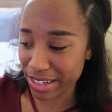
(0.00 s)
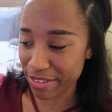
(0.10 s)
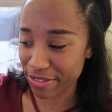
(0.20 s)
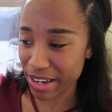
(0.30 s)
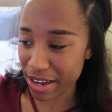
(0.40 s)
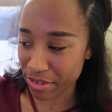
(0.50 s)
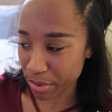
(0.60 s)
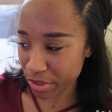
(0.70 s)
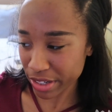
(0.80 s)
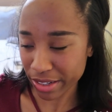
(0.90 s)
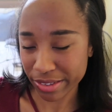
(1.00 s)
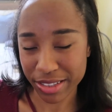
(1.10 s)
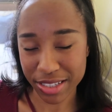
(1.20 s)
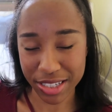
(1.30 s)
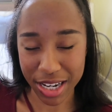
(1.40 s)
If I have a boy,
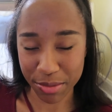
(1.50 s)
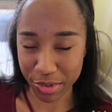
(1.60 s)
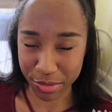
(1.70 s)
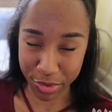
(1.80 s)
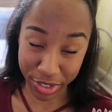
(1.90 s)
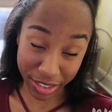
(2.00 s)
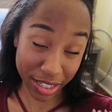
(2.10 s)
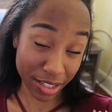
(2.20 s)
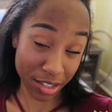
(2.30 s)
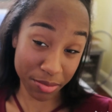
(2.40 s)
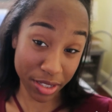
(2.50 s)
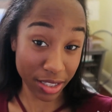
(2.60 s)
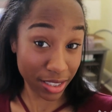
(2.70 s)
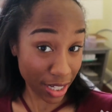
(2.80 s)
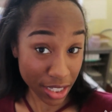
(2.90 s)
his name will more than likely
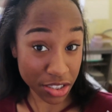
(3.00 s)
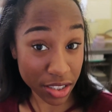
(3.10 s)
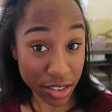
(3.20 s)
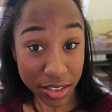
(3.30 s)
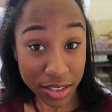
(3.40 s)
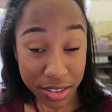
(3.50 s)
be Elijah.